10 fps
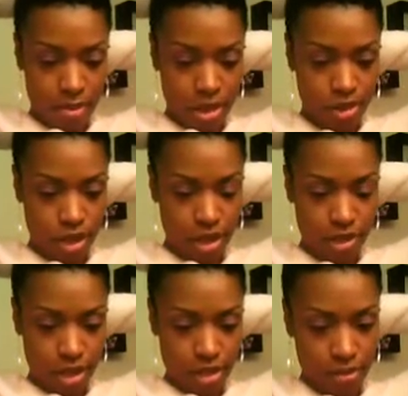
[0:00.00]
And I make sure
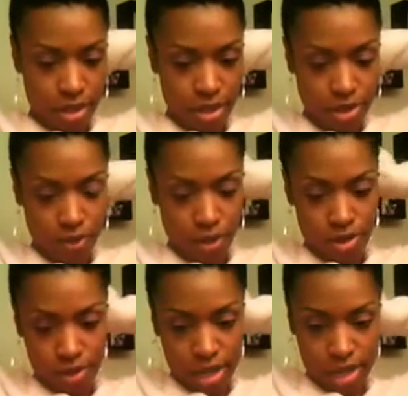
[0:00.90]
I tuck them in to
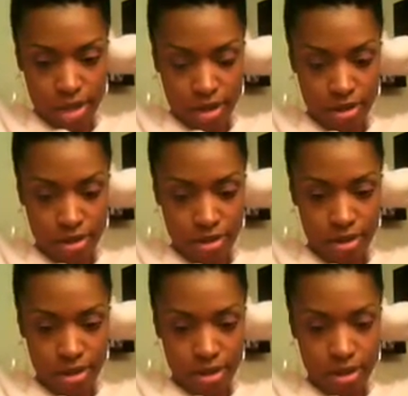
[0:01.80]
where you can't
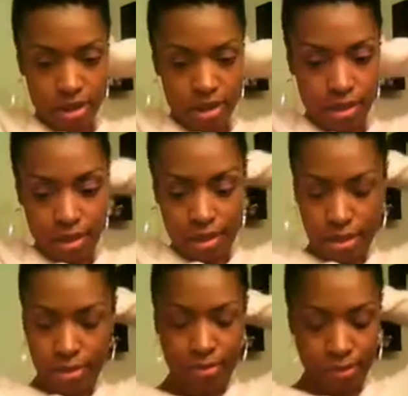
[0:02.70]

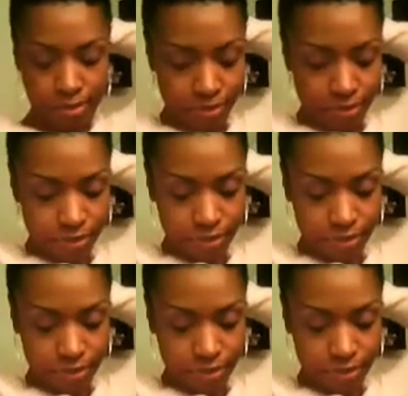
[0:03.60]
see them.